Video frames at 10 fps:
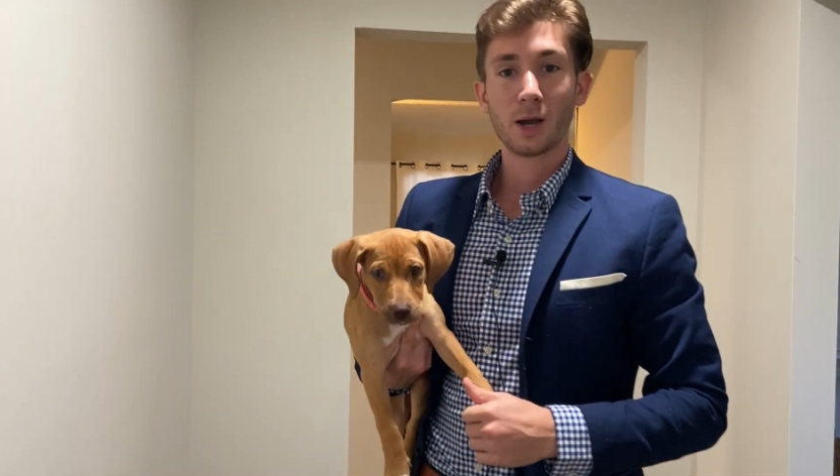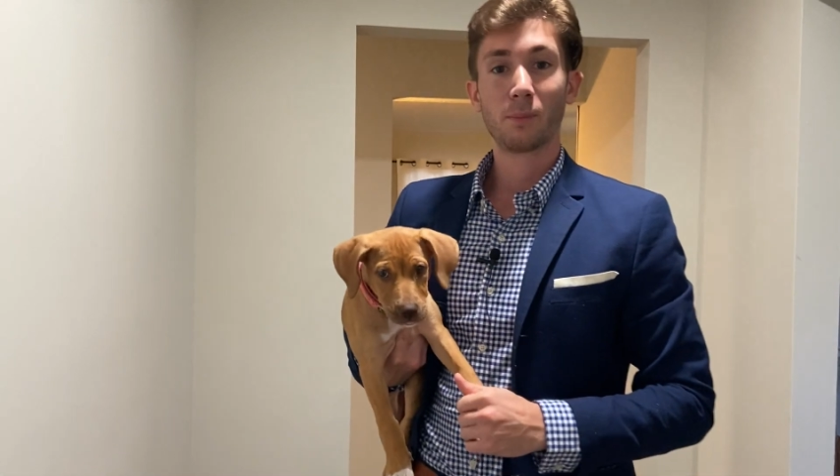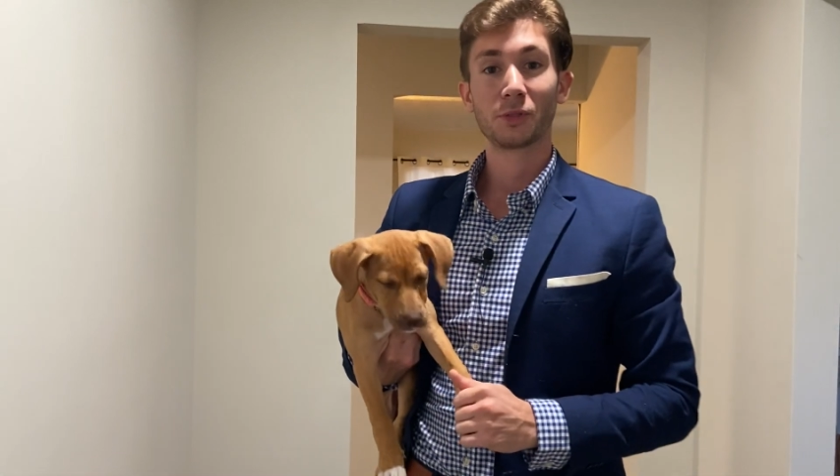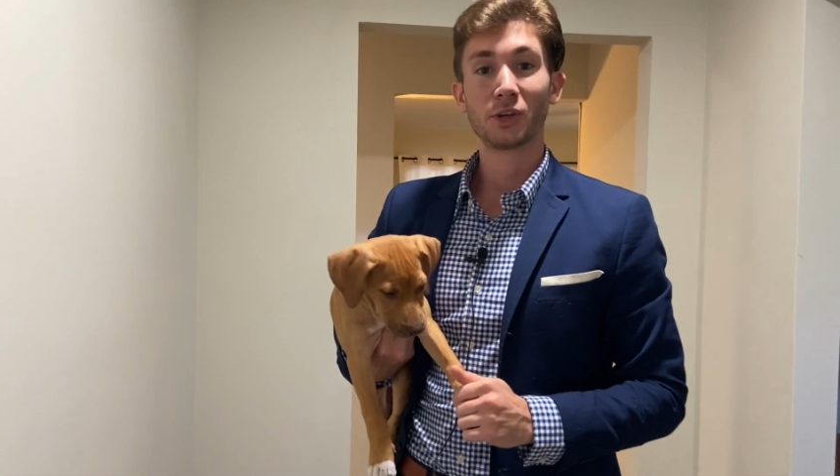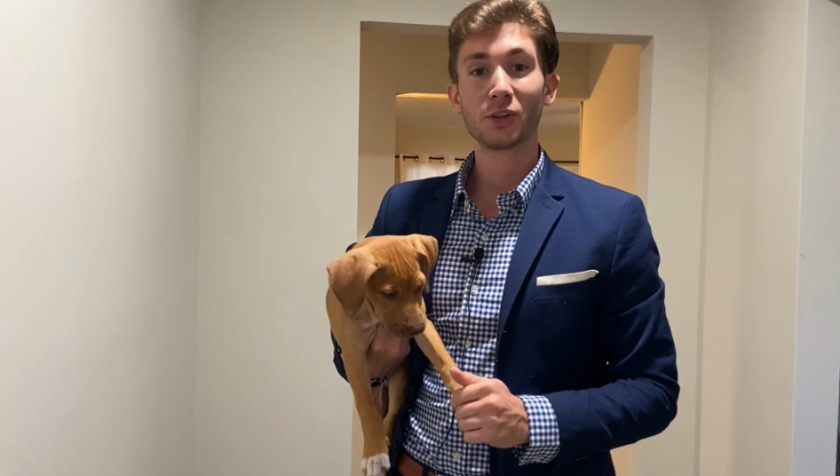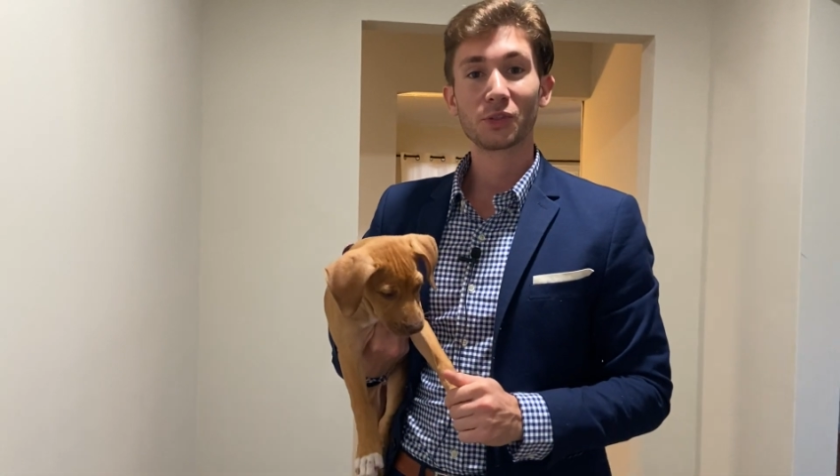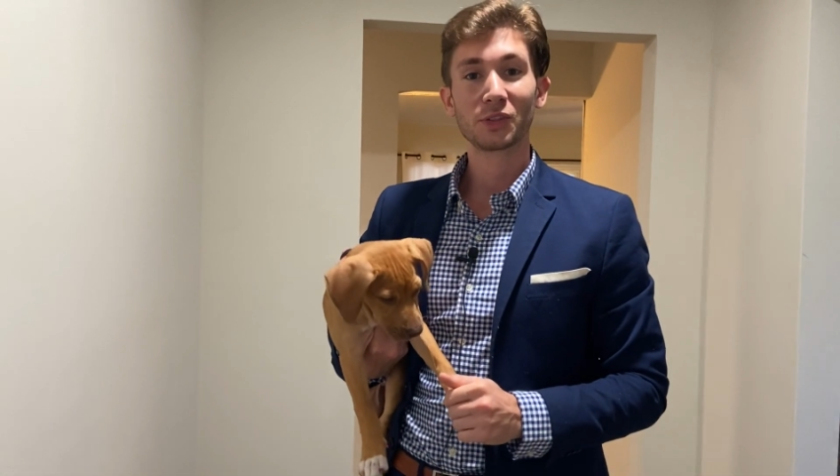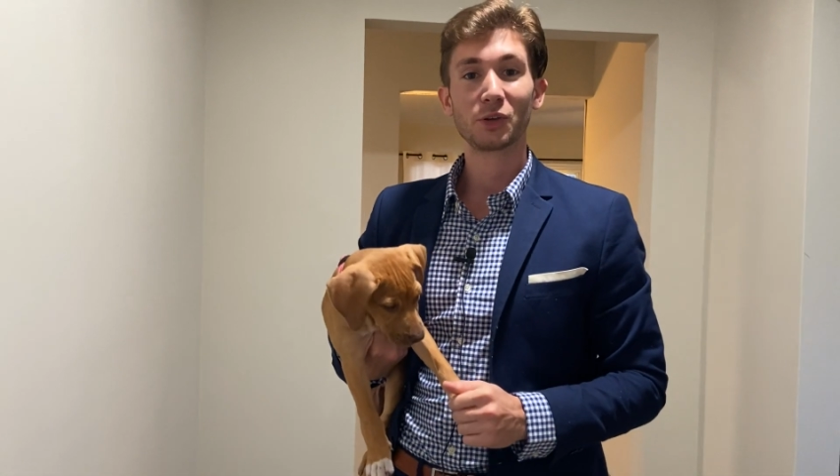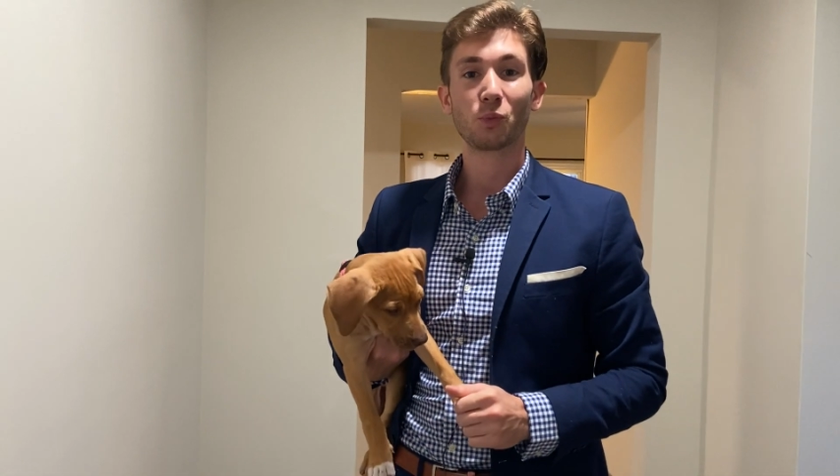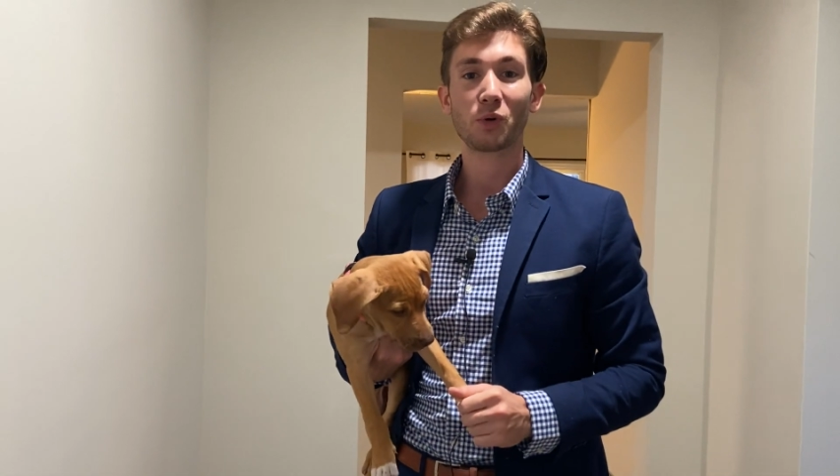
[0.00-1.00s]
But the other thing
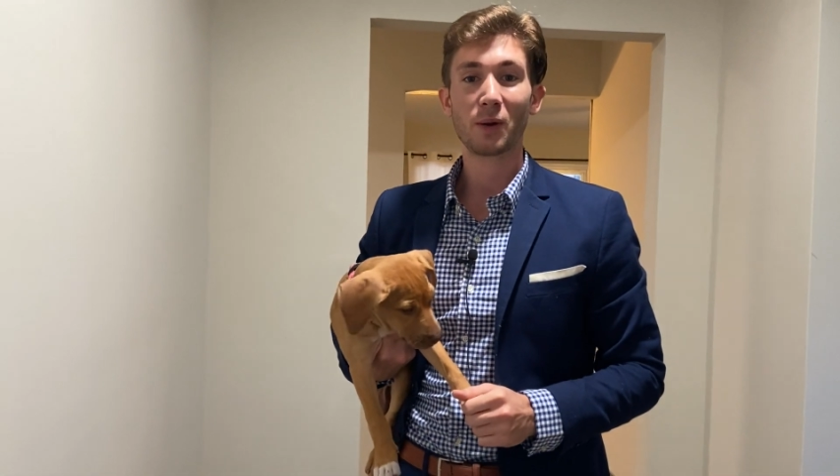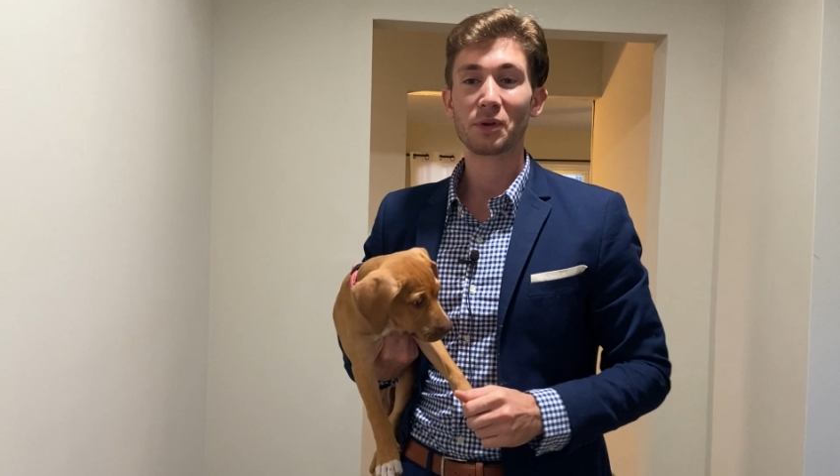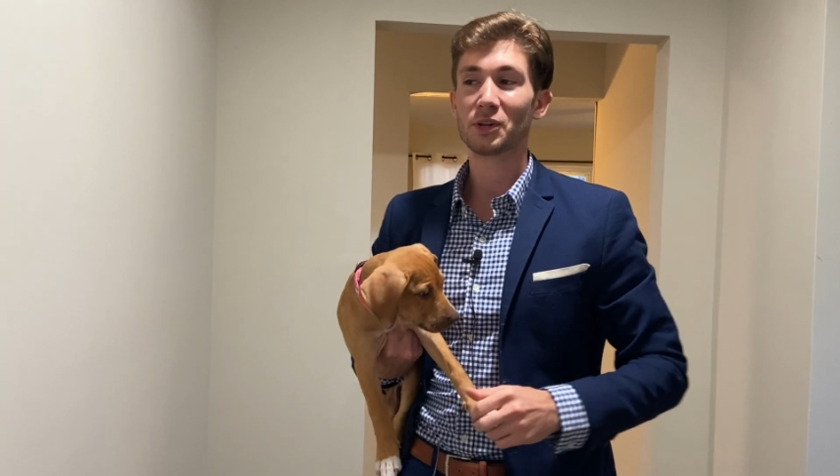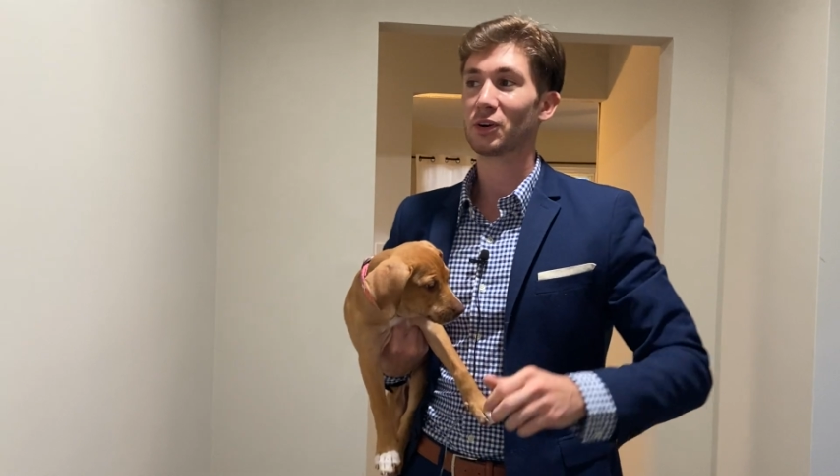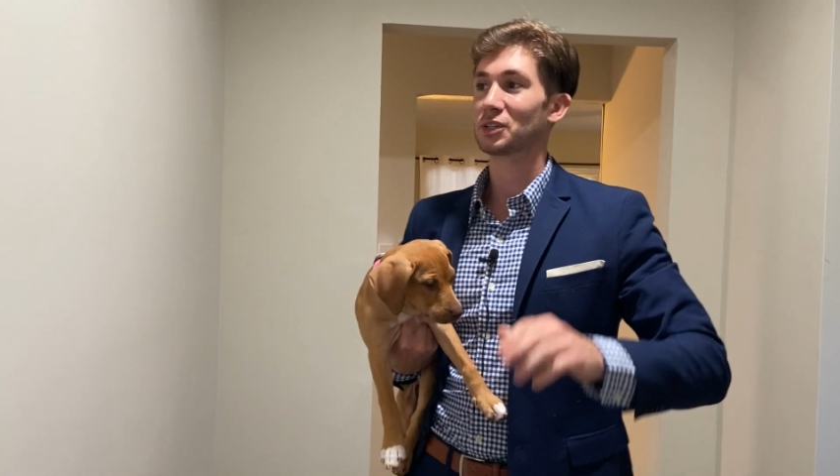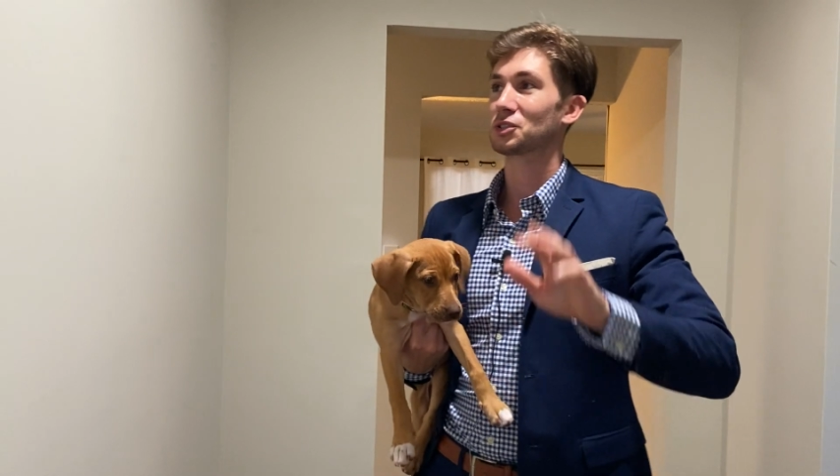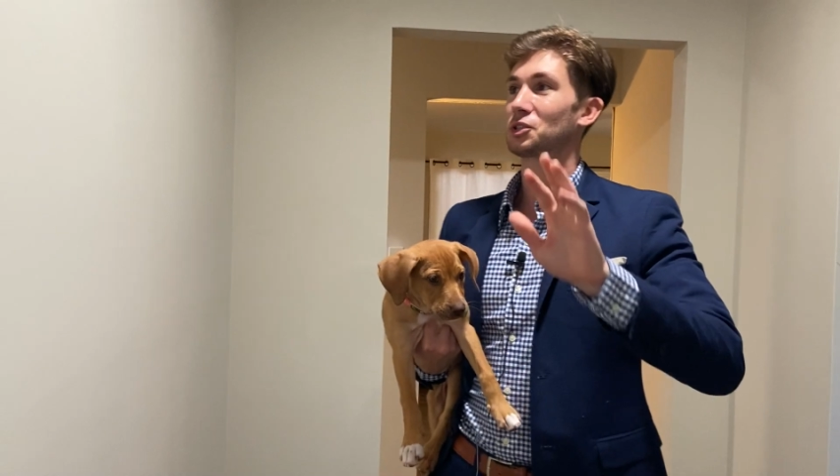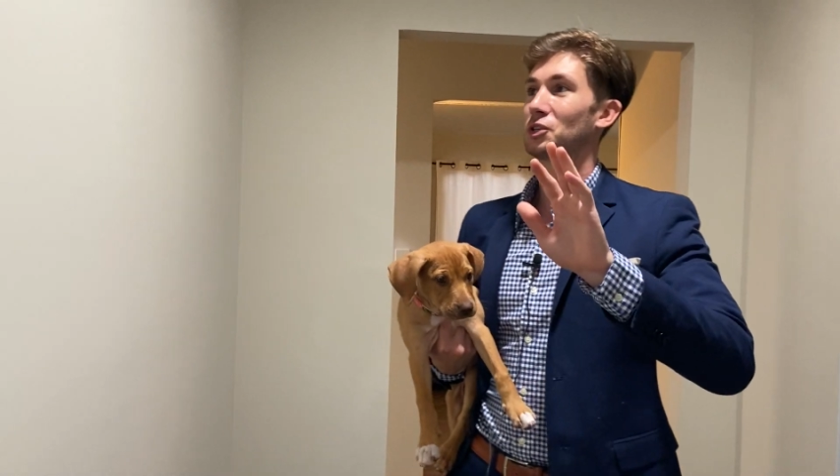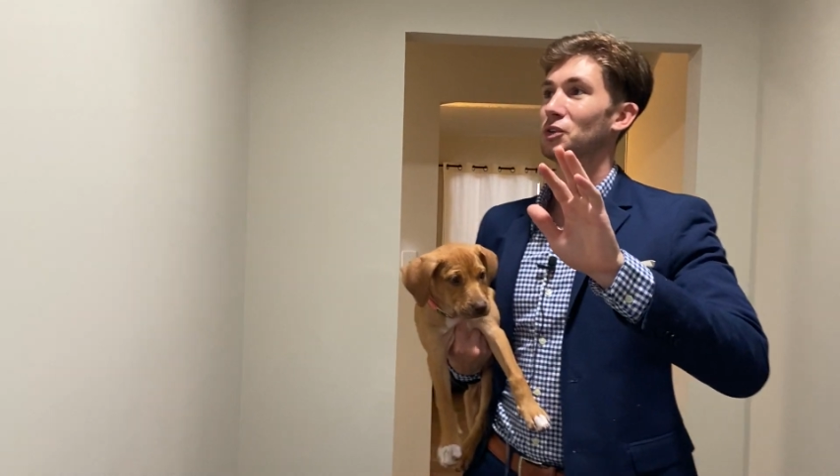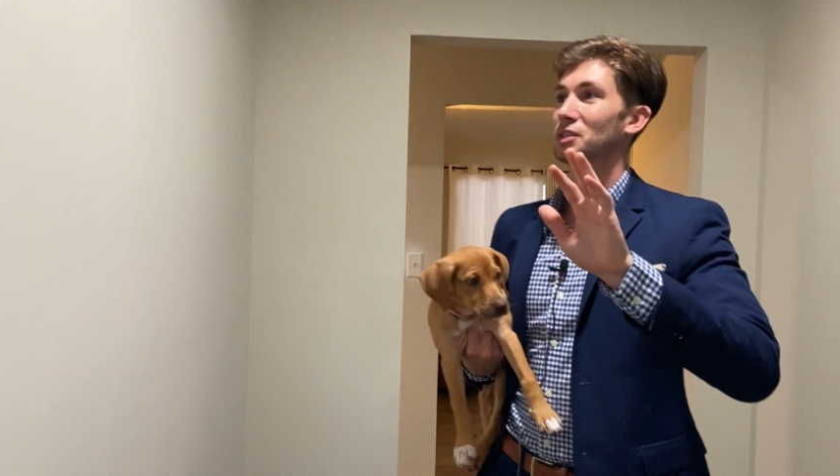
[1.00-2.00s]
that you'll probably notice
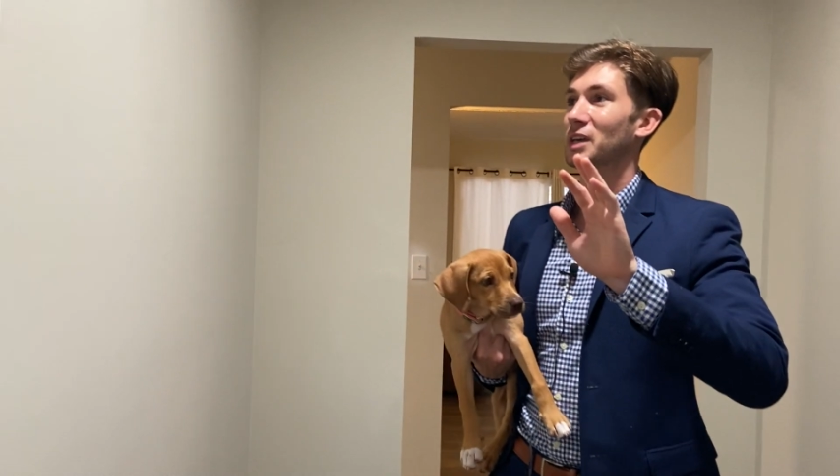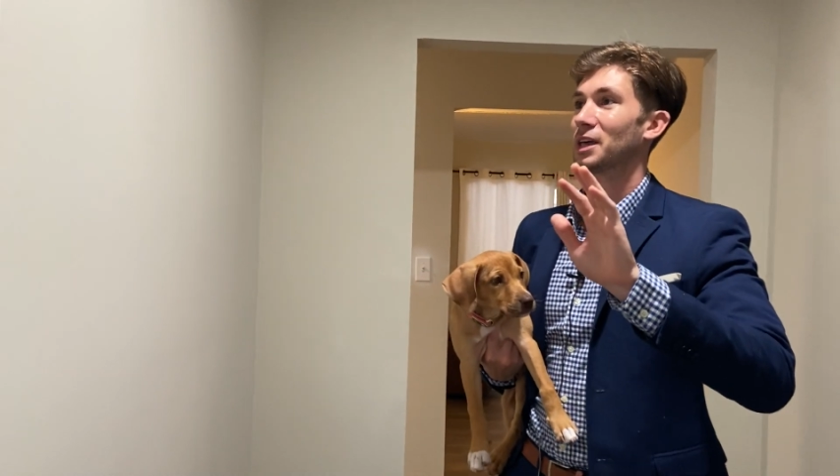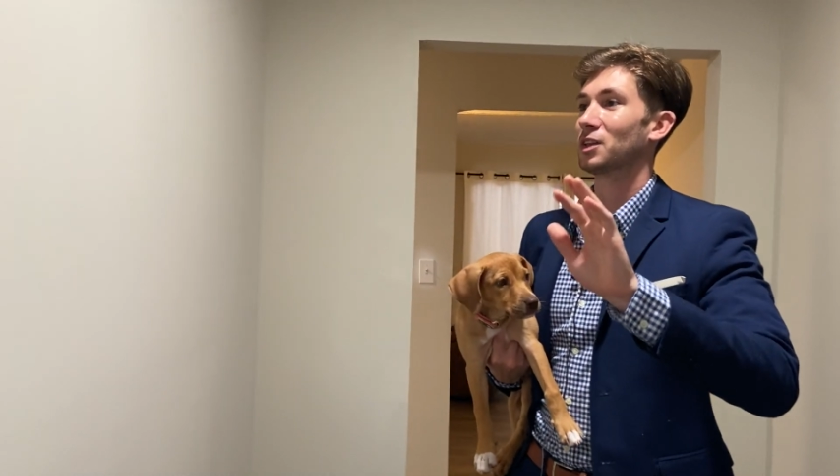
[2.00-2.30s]
too is that in the